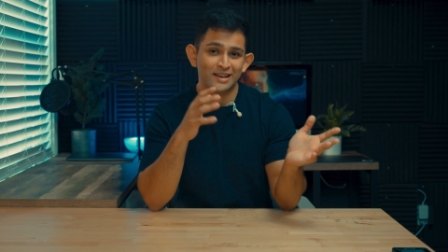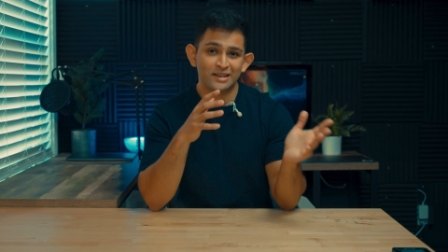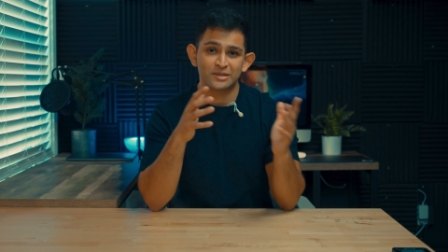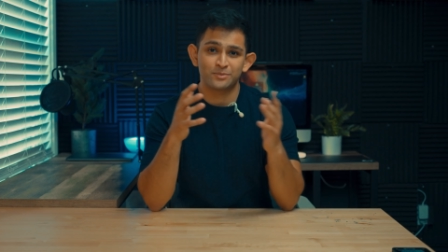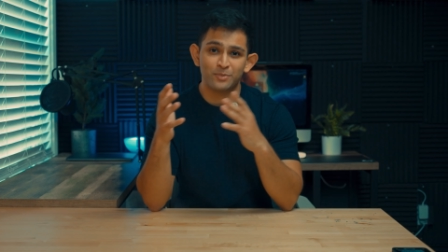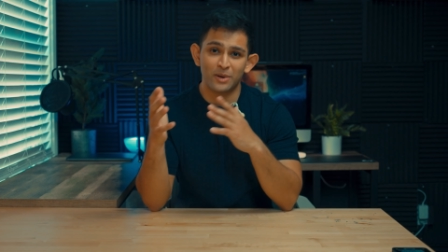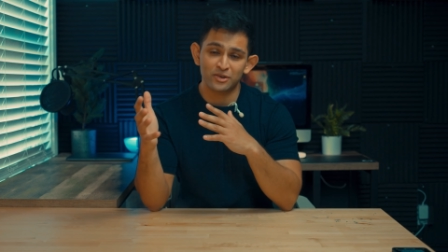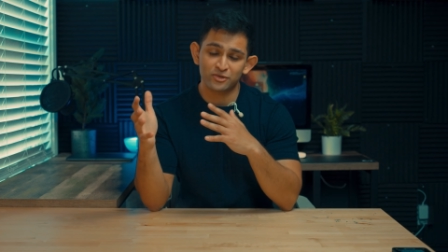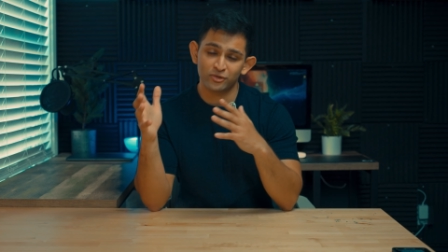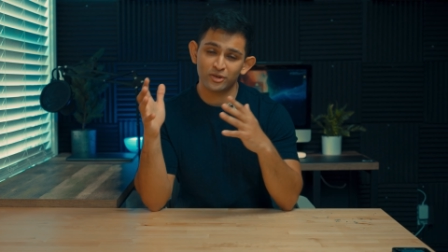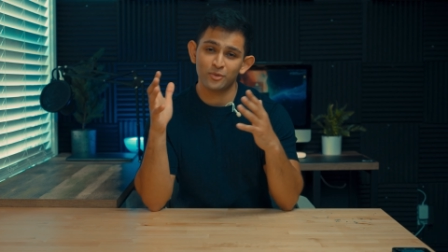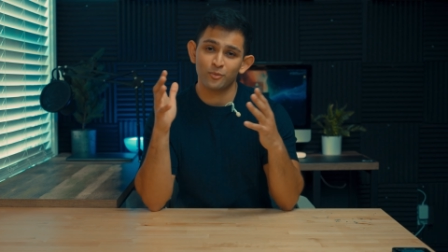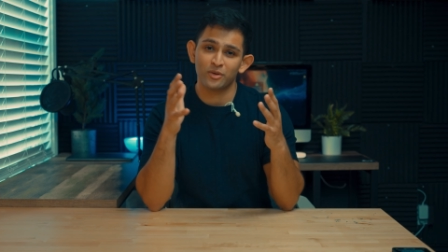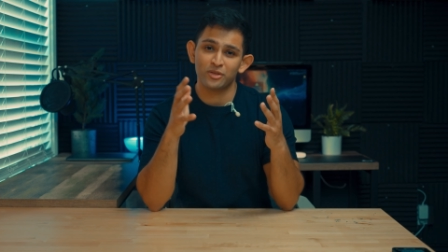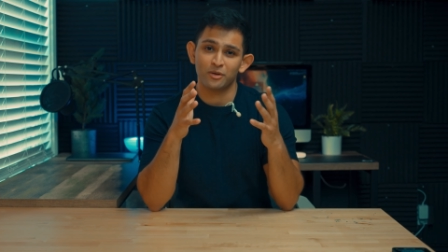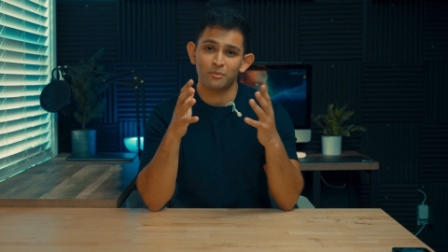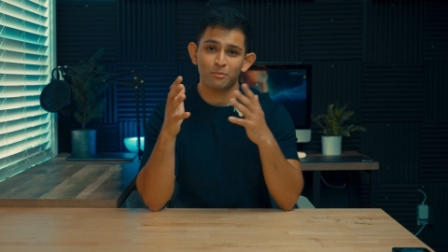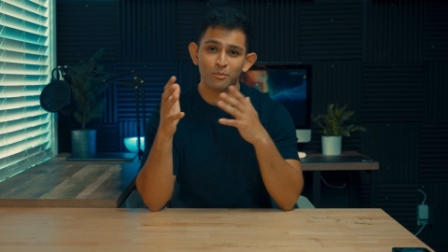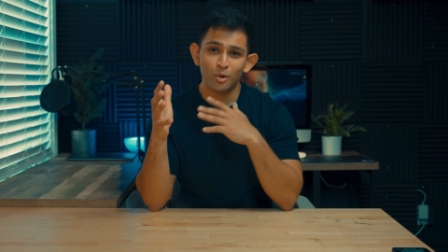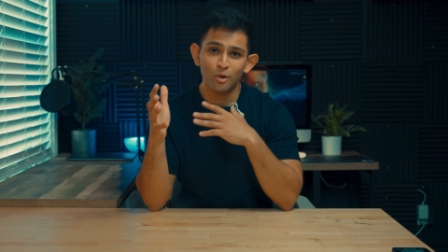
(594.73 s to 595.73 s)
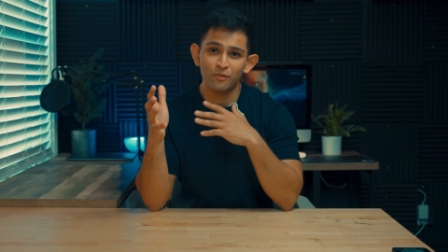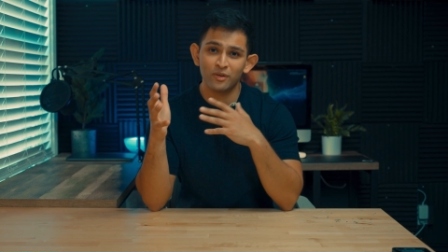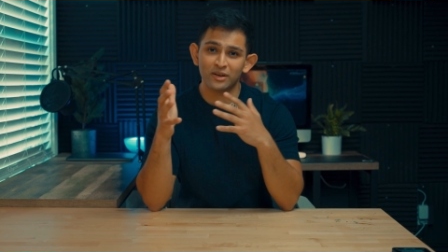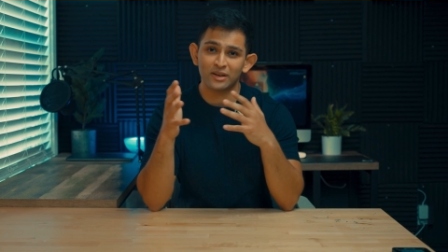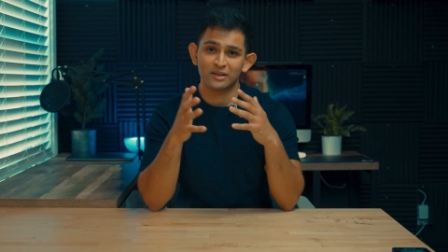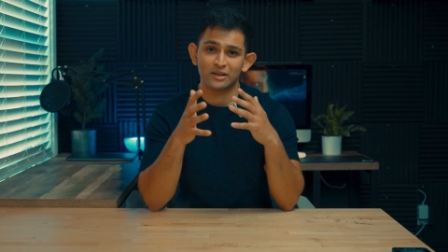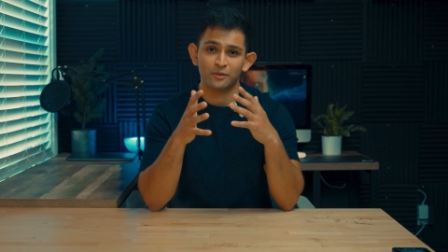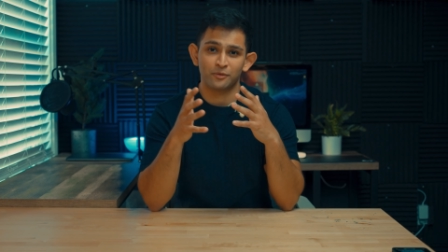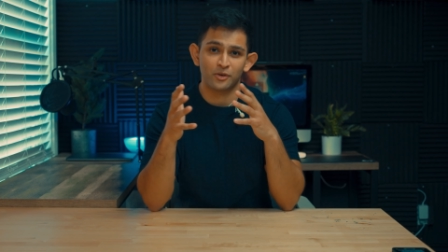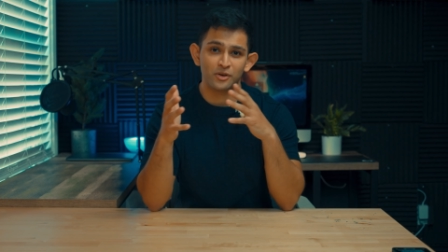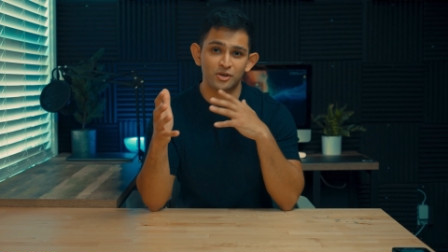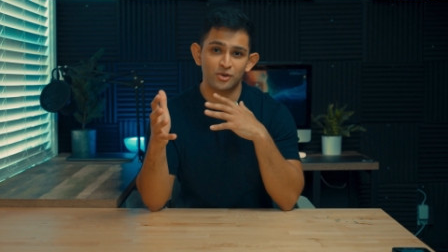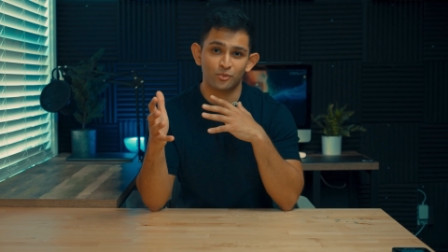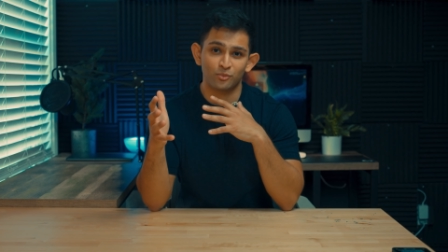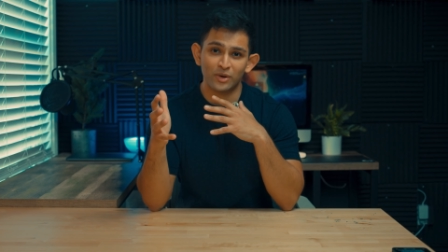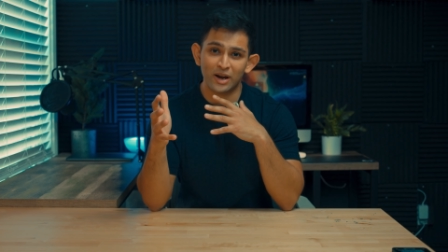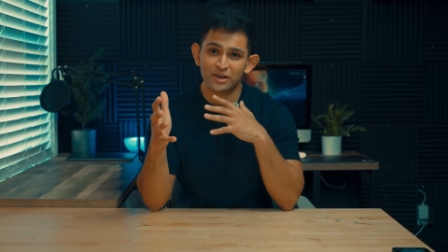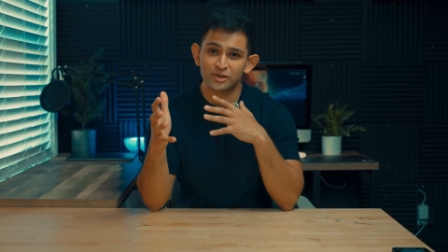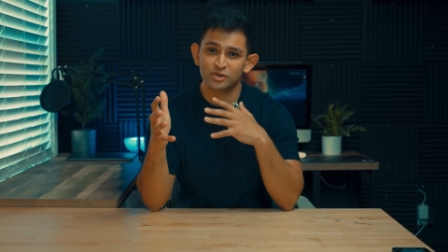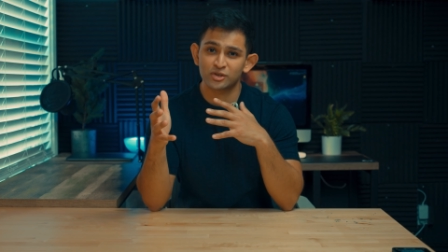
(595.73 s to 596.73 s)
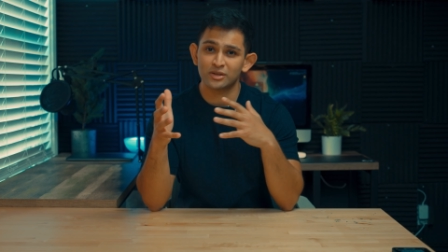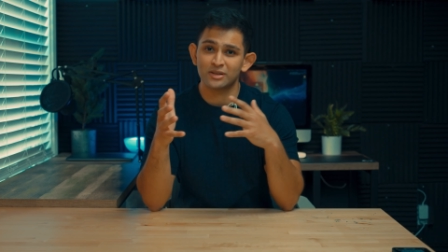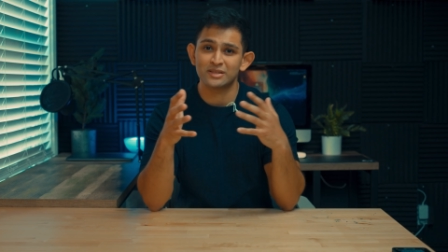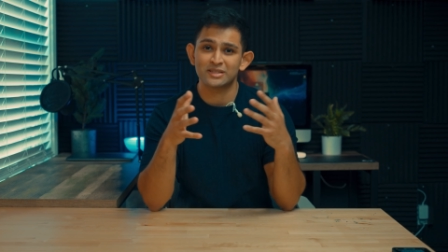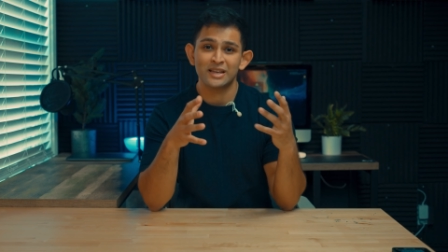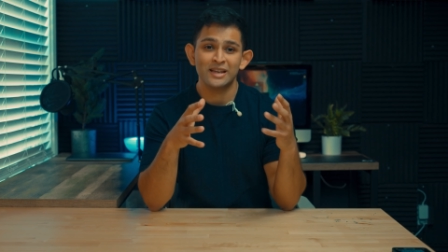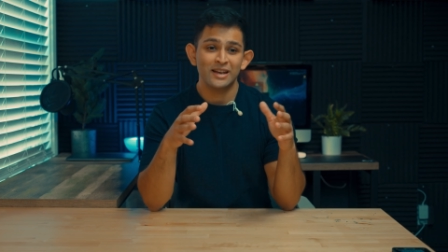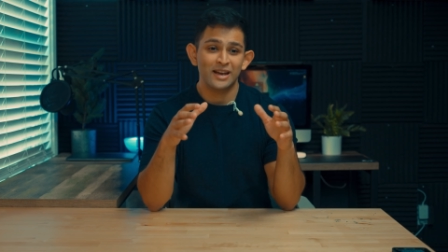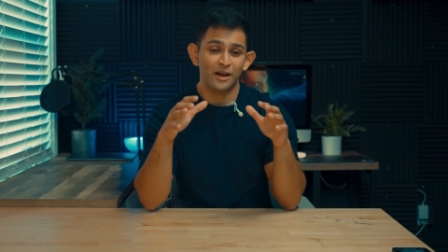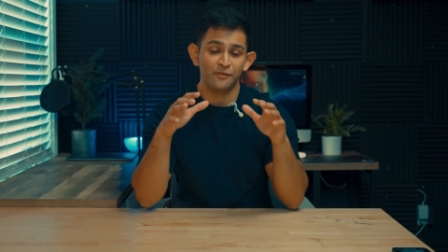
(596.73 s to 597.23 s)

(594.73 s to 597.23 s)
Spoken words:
especially when they're moving in different directions.